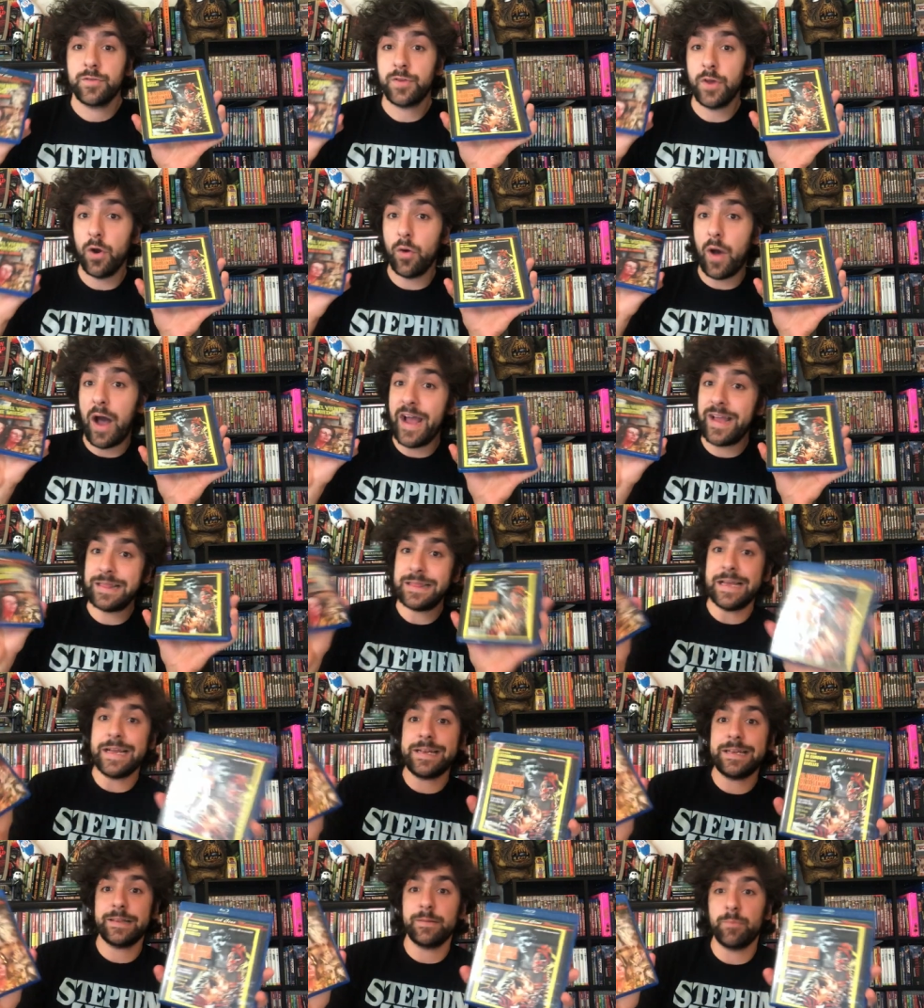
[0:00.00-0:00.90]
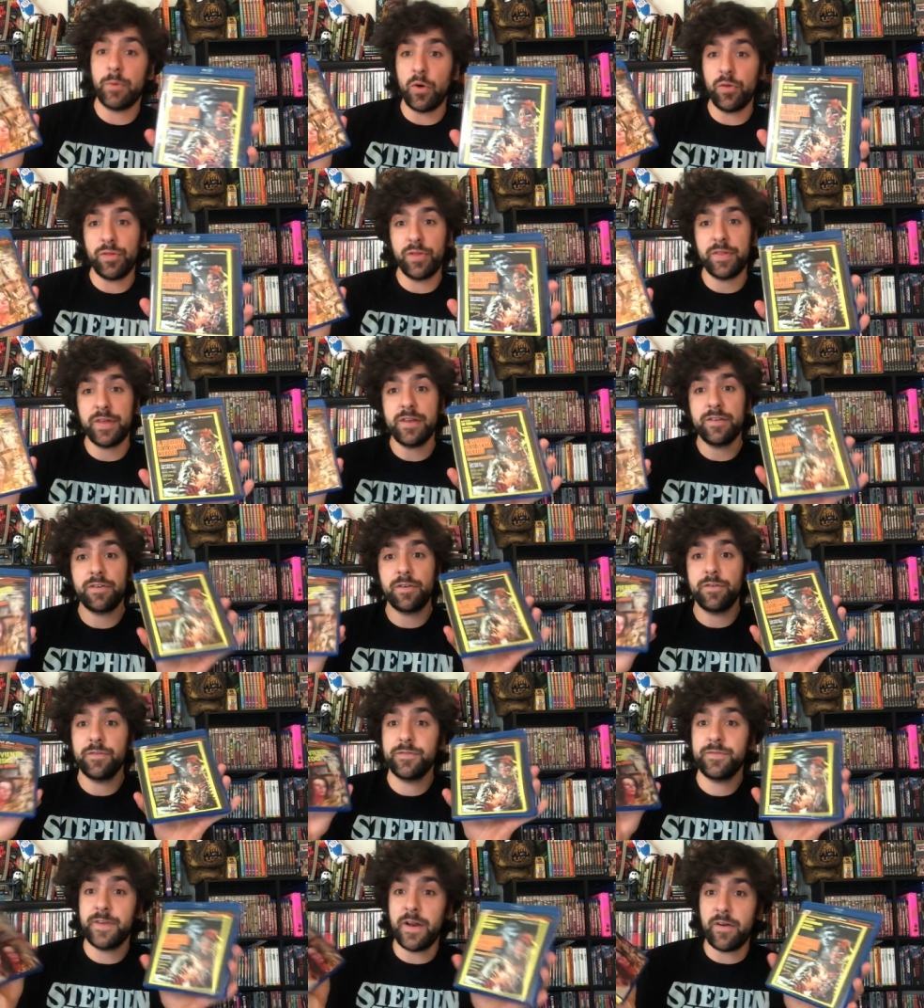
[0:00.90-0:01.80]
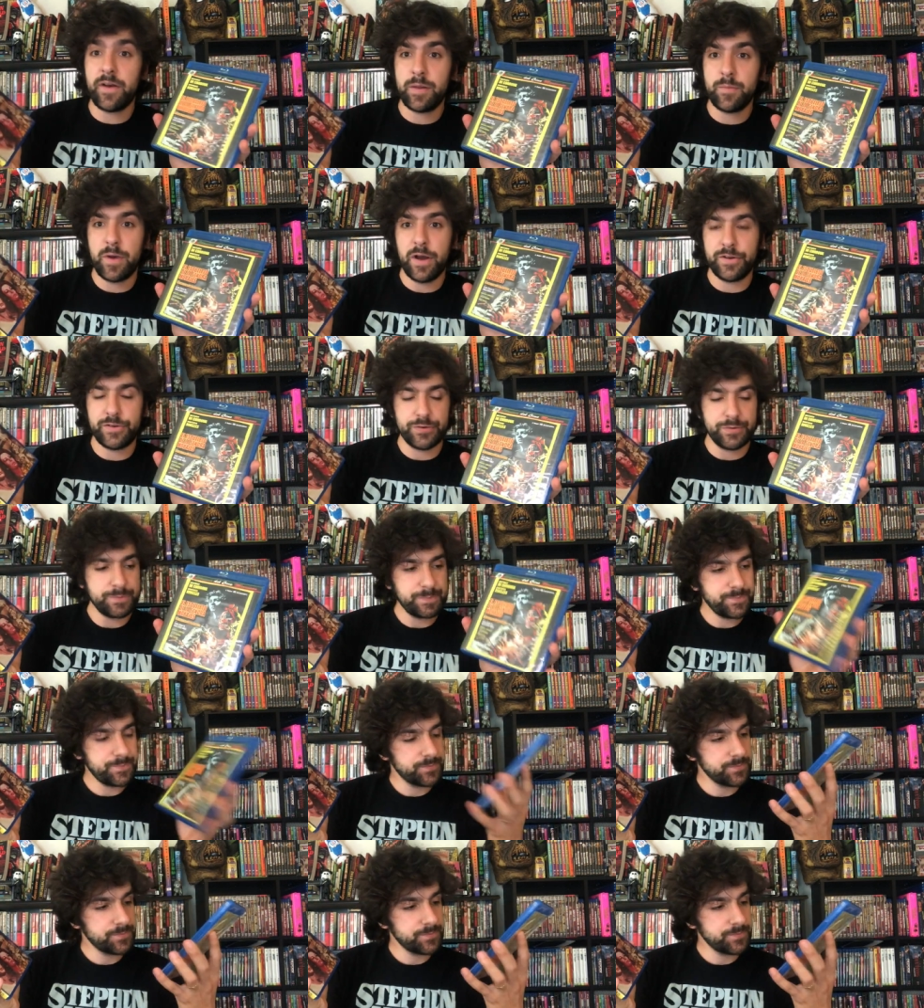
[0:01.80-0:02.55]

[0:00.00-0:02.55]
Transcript: So I liked the, both of these very much.